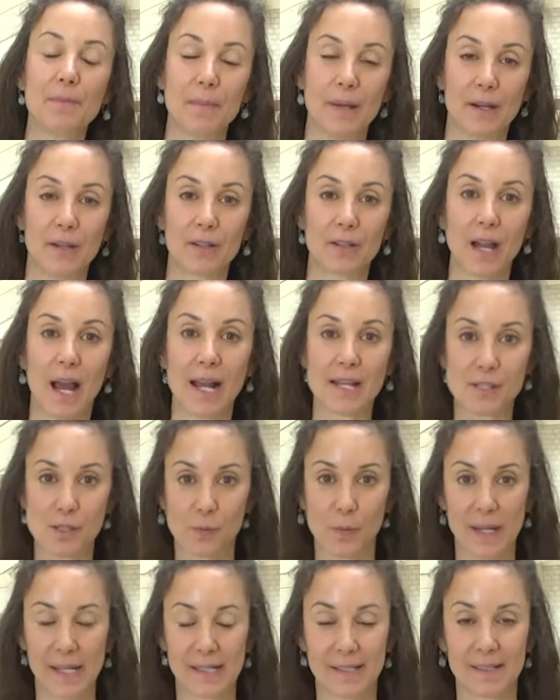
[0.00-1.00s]
milk,
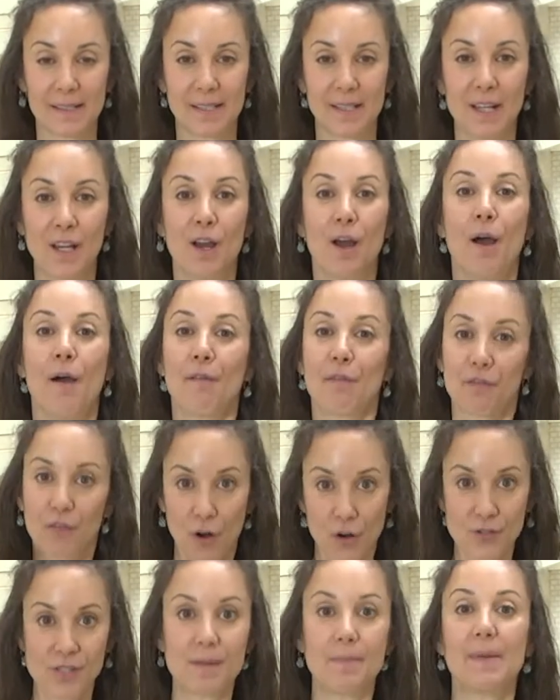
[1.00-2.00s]
unsweetened,
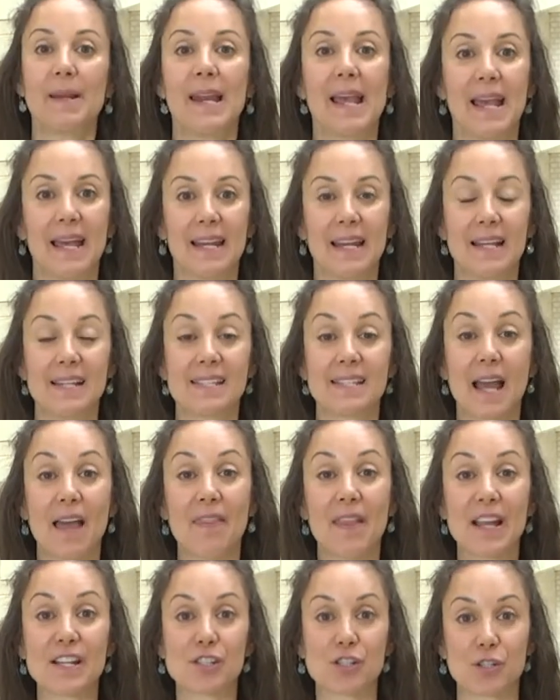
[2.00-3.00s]
frozen bananas, and
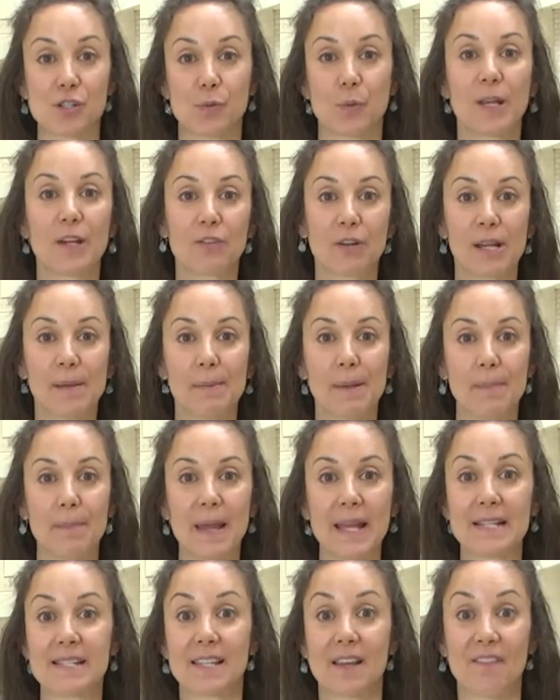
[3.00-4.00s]
that's your sweet creamy
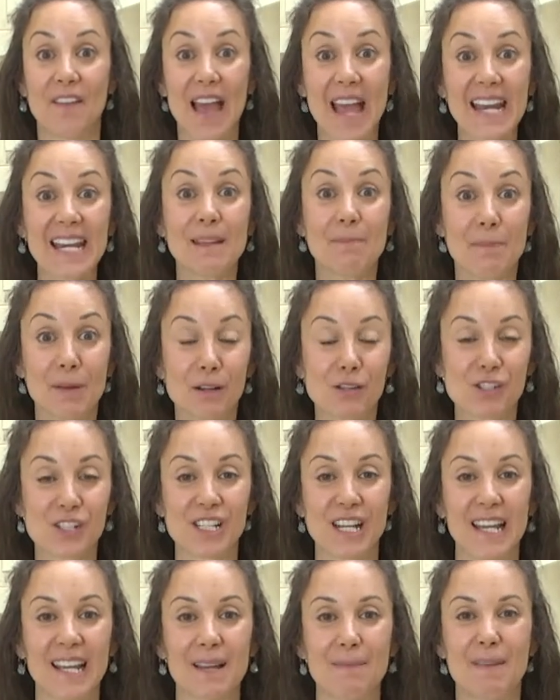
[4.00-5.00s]
base of any
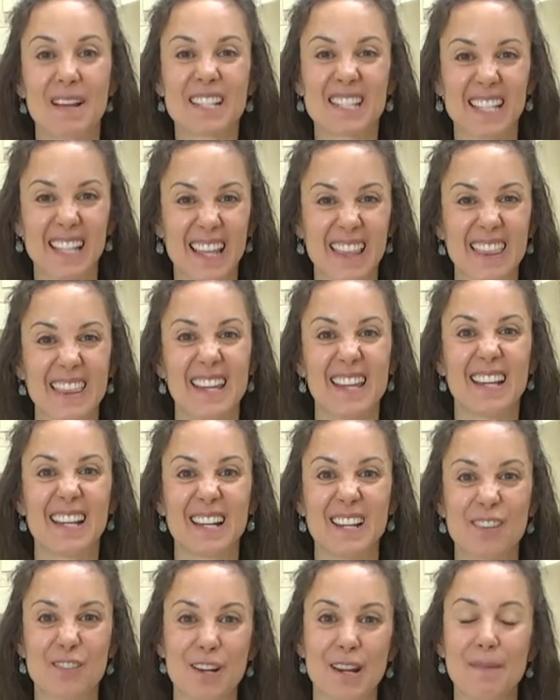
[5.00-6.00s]
milkshake. It makes it like thick
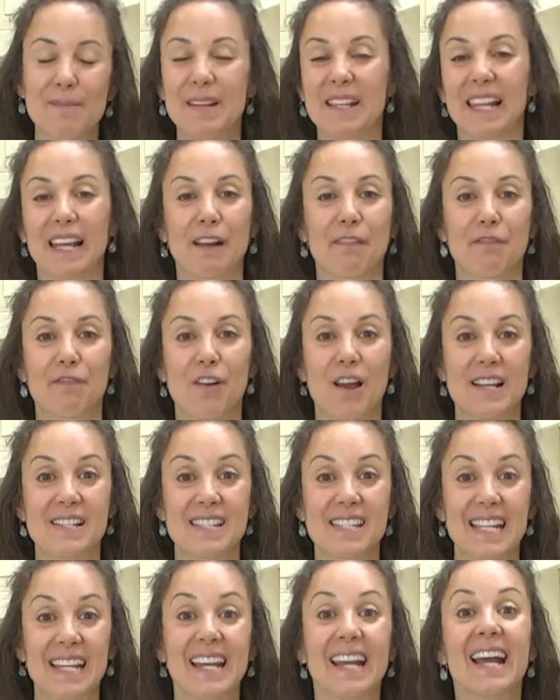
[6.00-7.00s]
and creamy like a
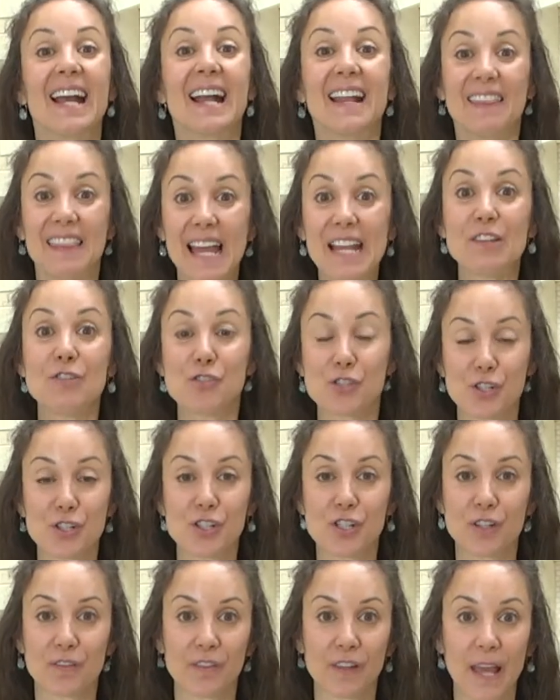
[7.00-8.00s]
Frosty. Then you
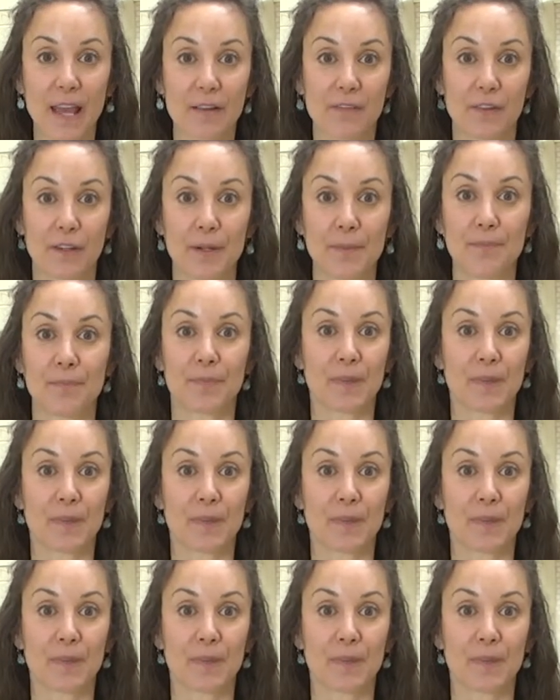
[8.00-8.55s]
choose your flavor.